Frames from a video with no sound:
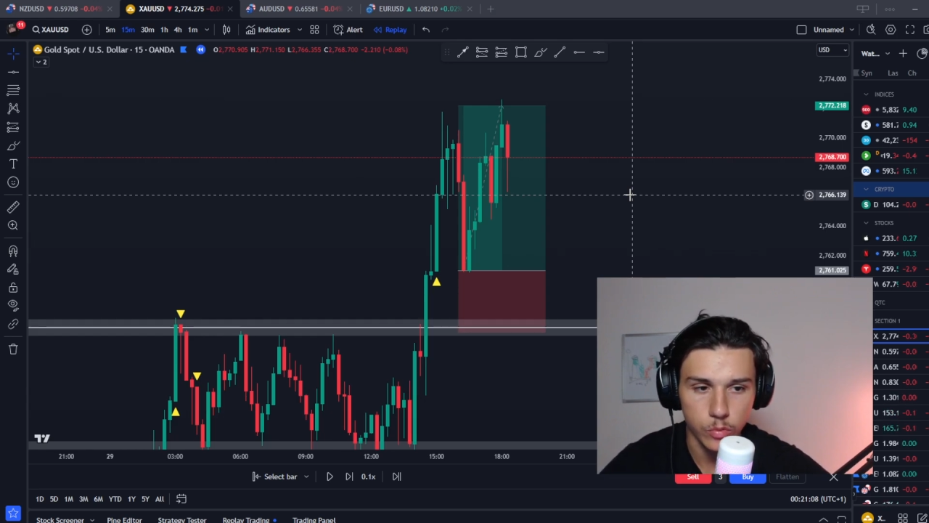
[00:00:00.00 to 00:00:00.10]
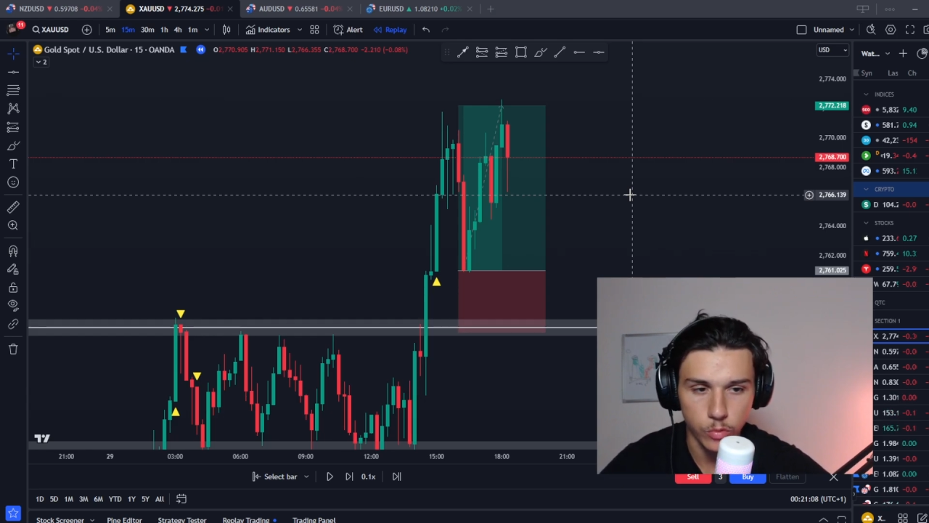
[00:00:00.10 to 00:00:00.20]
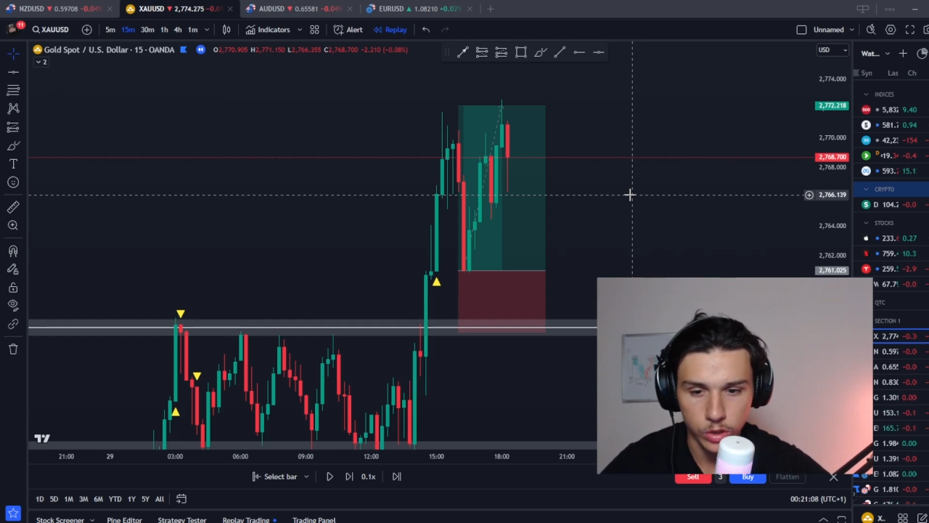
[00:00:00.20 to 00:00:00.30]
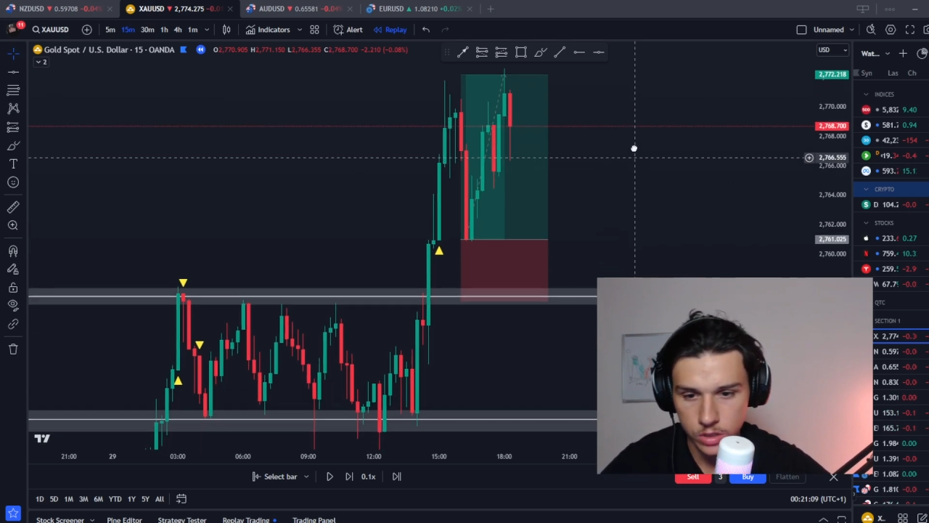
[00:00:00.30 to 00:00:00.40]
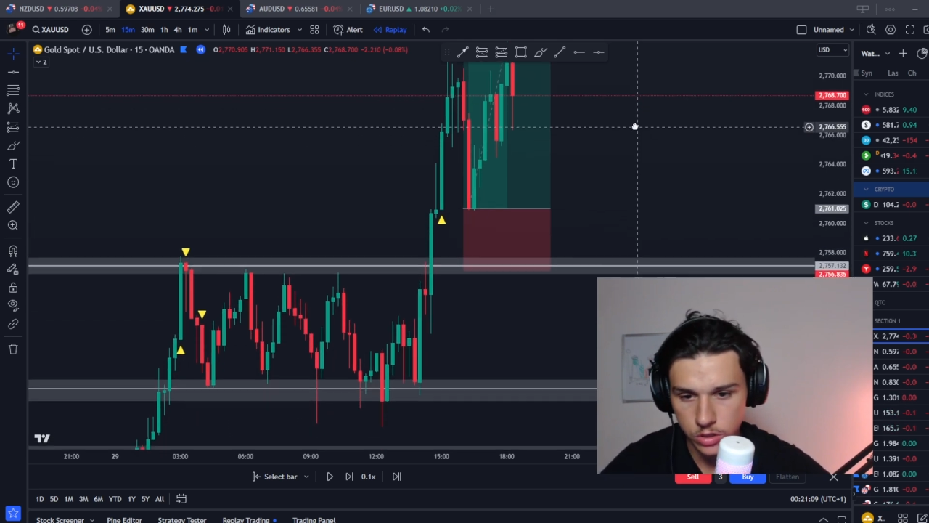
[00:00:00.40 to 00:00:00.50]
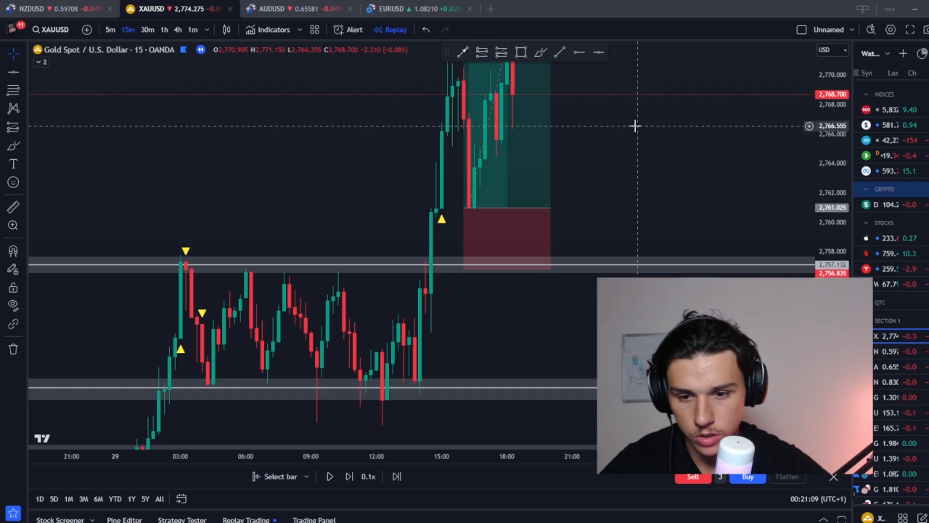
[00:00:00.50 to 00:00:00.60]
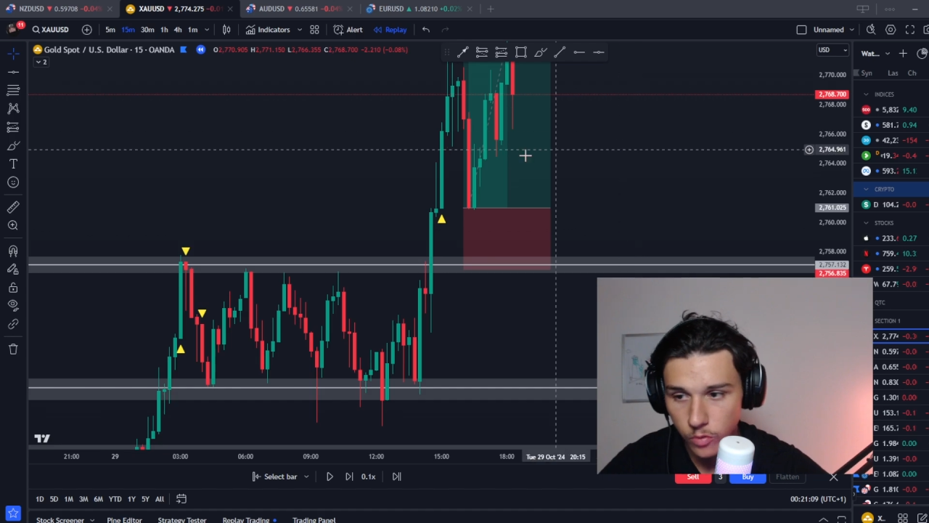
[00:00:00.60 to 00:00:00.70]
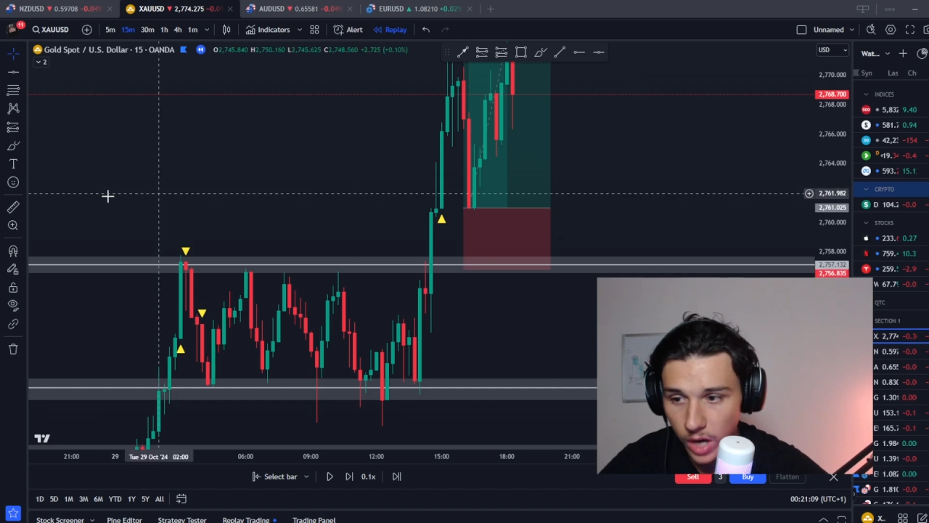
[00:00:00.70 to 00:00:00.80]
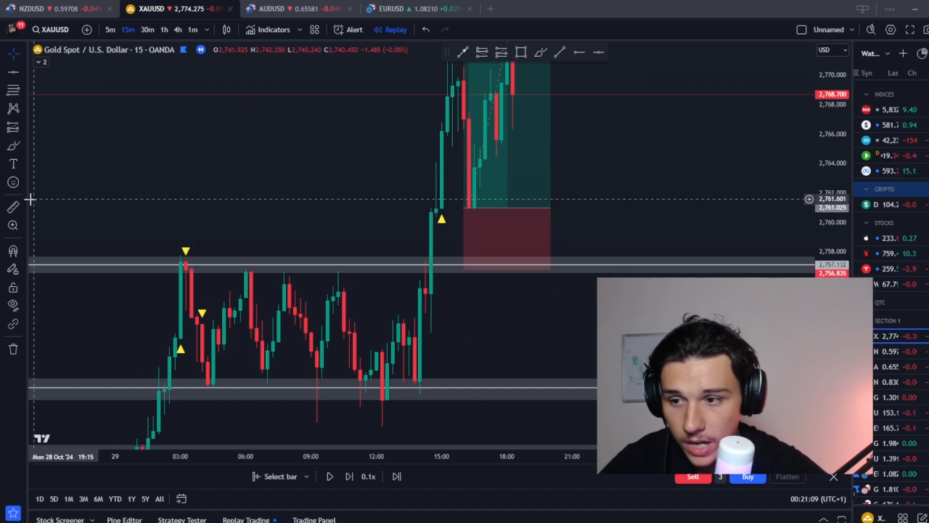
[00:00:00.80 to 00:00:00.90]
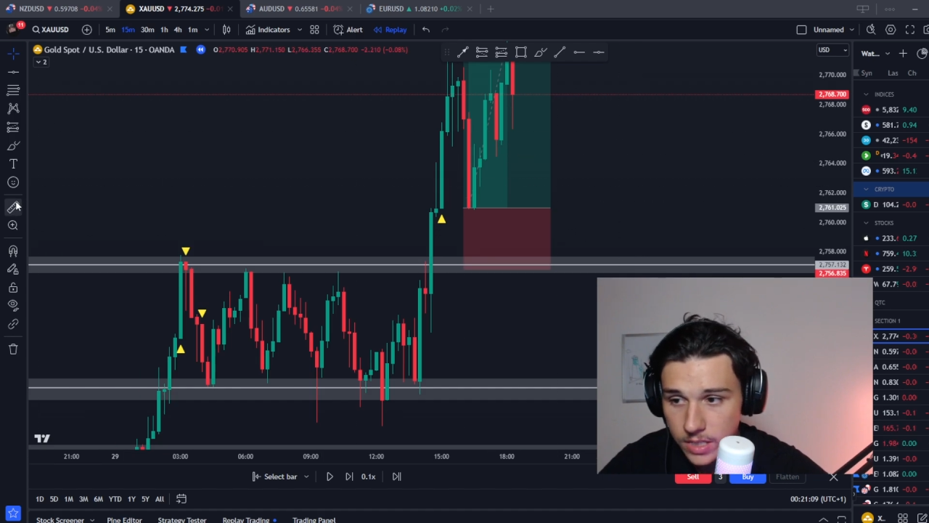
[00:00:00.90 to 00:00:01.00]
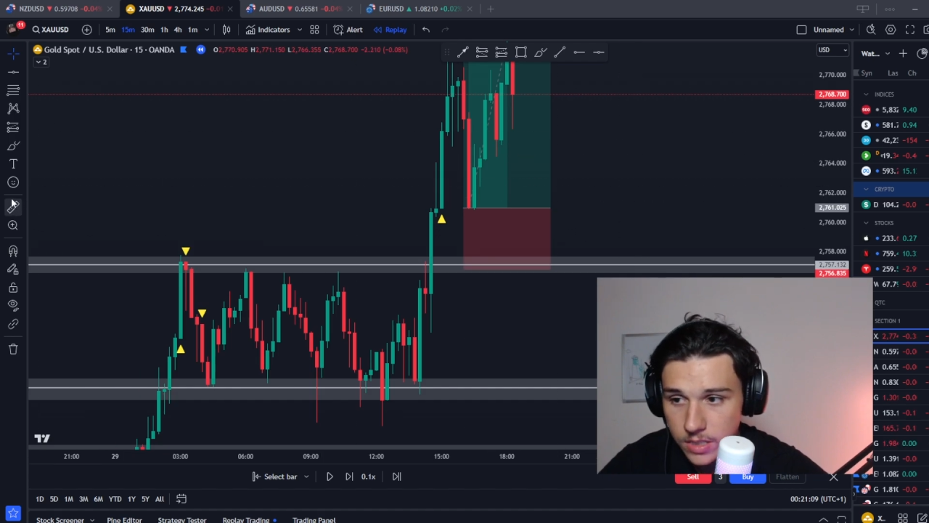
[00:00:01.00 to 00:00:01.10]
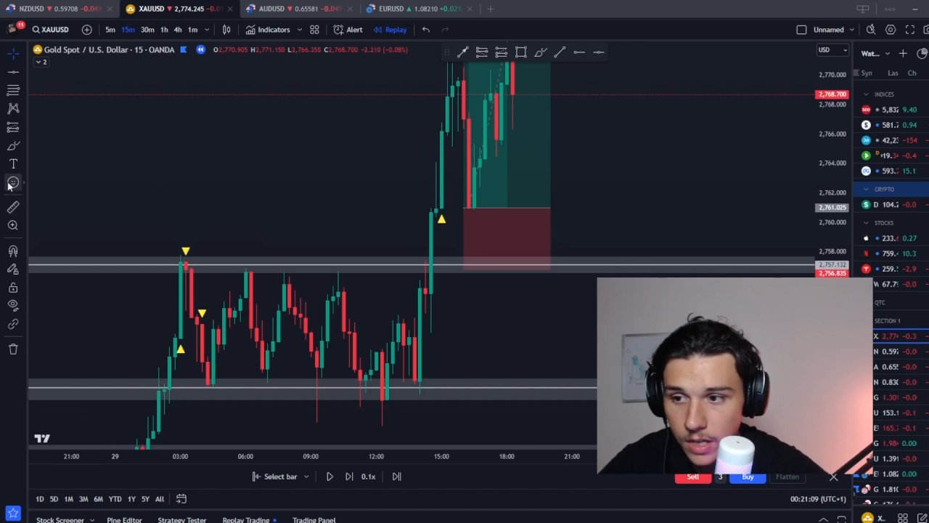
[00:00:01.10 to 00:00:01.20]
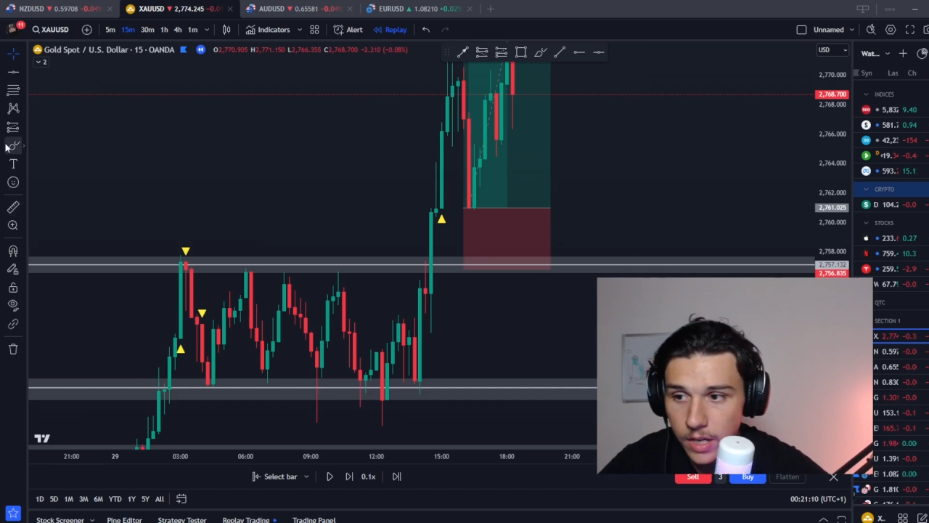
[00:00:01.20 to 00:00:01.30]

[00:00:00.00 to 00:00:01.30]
war tensions arise,